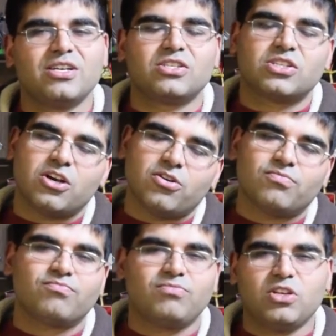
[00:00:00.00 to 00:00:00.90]

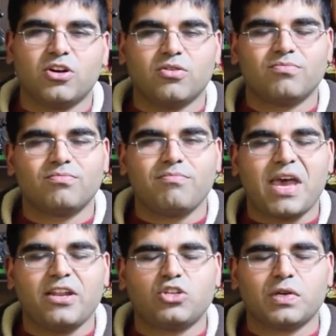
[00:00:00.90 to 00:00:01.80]
So, you know,
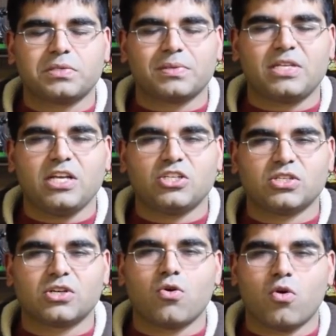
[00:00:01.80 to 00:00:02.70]
manage your
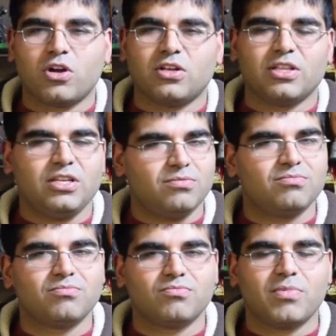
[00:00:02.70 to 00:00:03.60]
expectations accordingly.
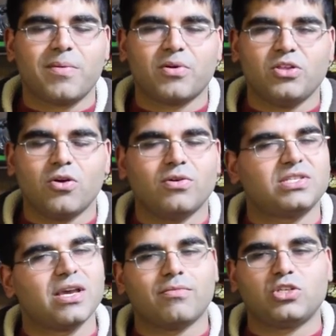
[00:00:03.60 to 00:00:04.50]
Remember, you
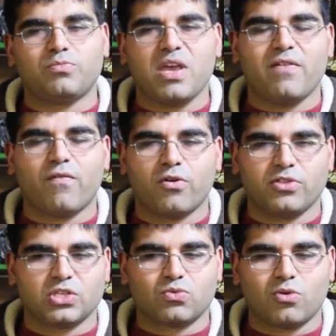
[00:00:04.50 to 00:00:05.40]
always get what you pay for
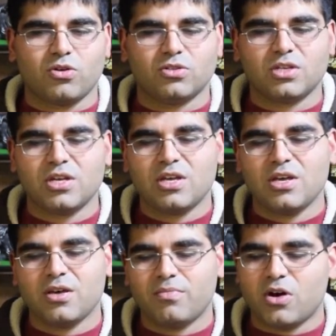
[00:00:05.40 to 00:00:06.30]
in this world.
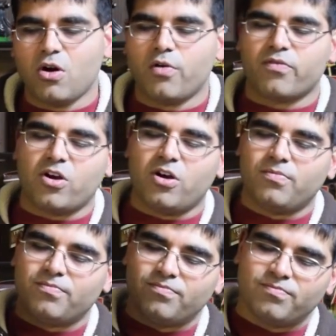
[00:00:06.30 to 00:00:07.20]
But overall,